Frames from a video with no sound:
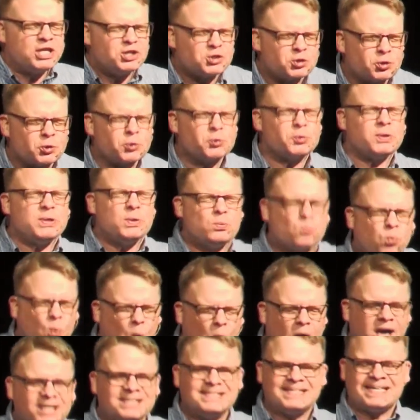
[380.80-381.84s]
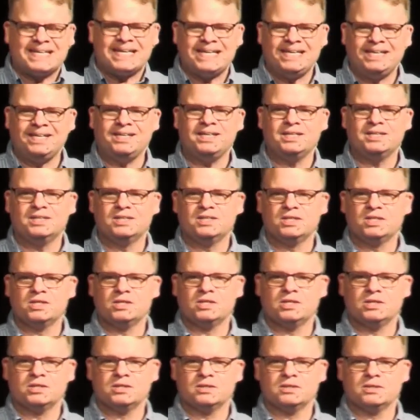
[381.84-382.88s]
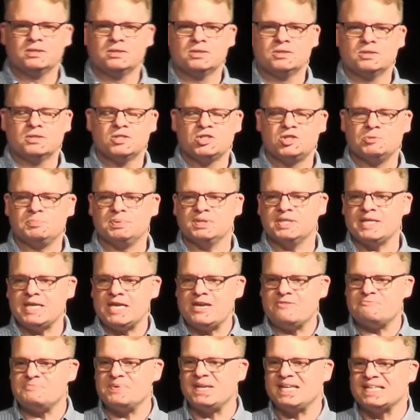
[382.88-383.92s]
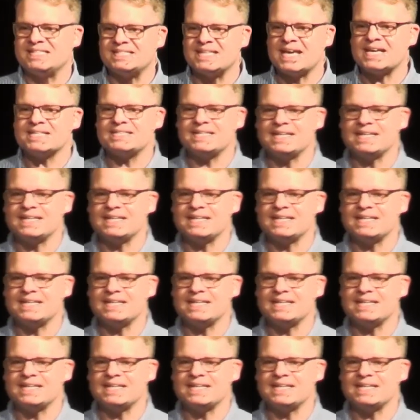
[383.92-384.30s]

truly wanting to believe, but he says